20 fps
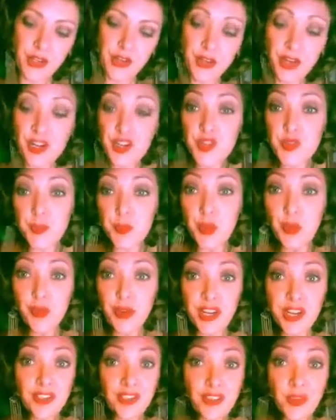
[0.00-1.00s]
You're
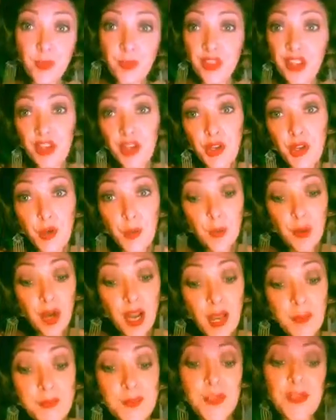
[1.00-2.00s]
exploring something new.
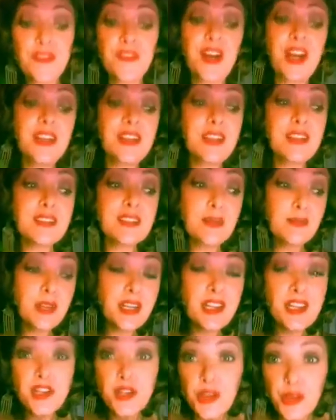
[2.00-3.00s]
Perhaps you're finding
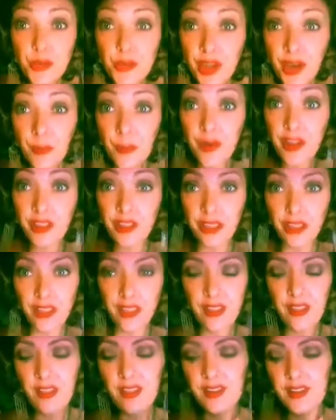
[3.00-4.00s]
somebody to do that with
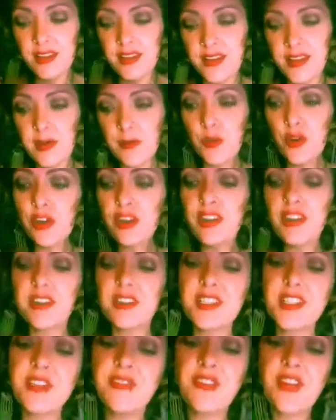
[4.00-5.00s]
let's get more
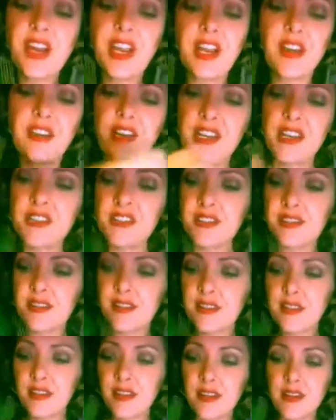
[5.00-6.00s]
clarity for Aries.
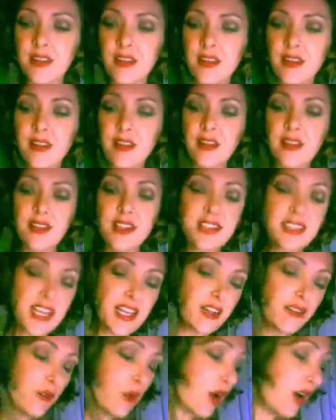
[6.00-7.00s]
The
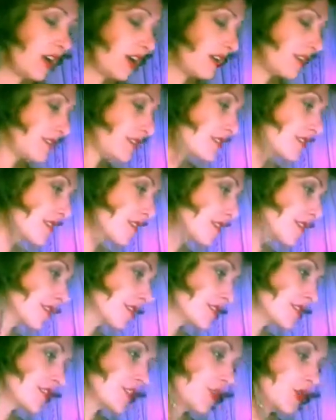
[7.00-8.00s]
Ten of Wands.
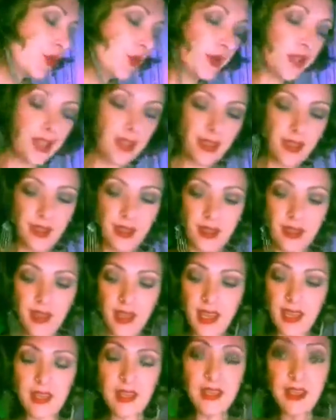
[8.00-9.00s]
So
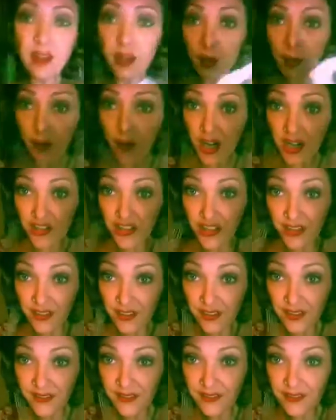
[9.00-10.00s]
ending
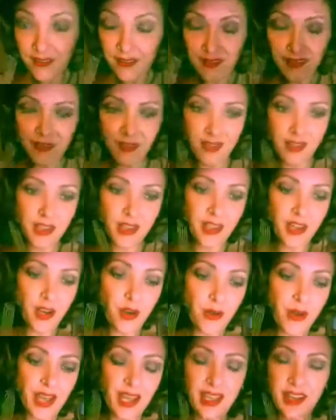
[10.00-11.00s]
oppression, you
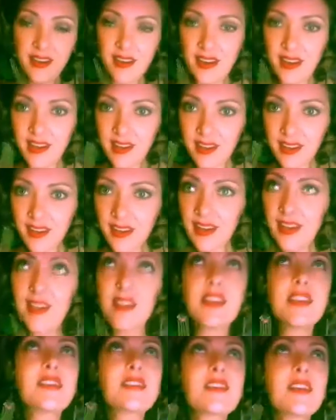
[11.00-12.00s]
know, ending
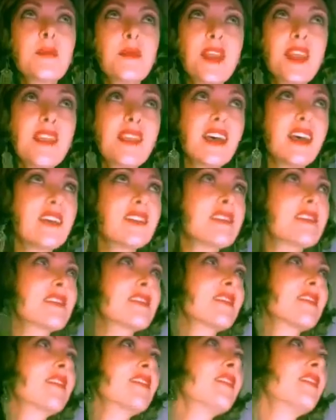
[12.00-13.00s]
something that's